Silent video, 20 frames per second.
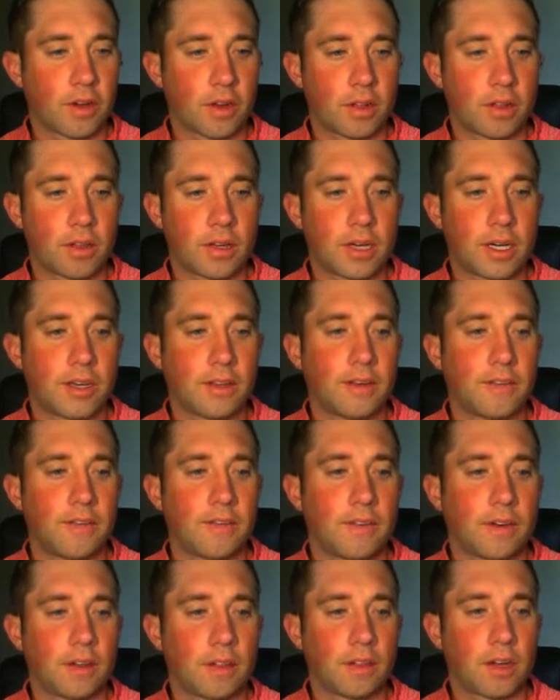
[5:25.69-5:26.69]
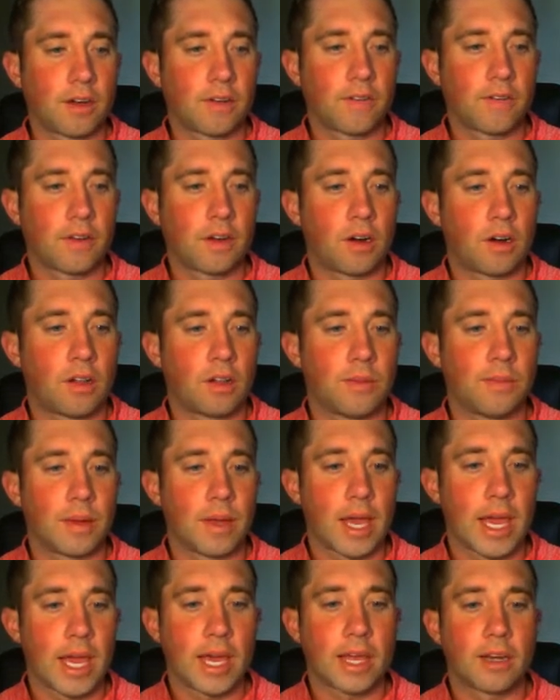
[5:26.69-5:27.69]
a lot of a lot of column
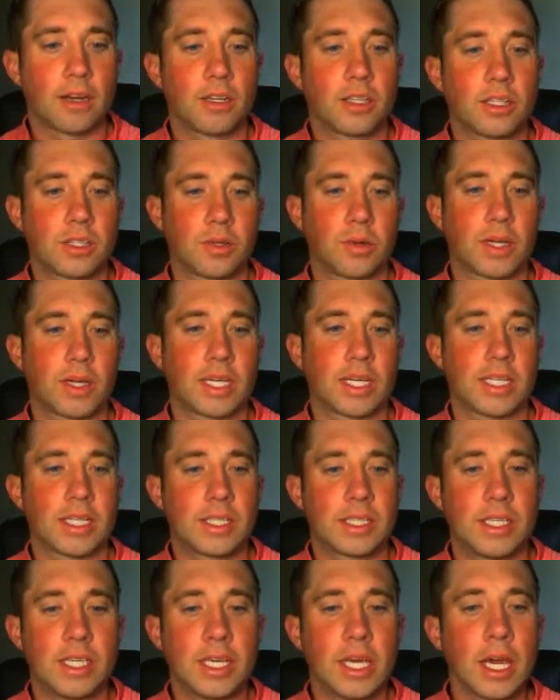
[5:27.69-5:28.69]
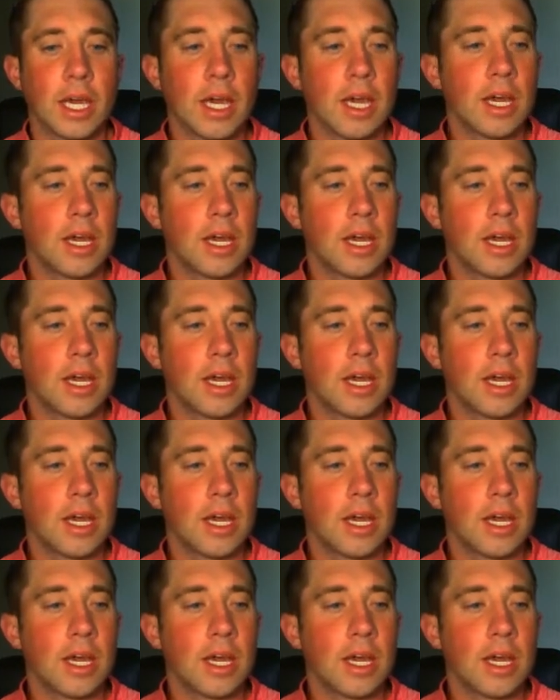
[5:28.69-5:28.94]
headers so I can see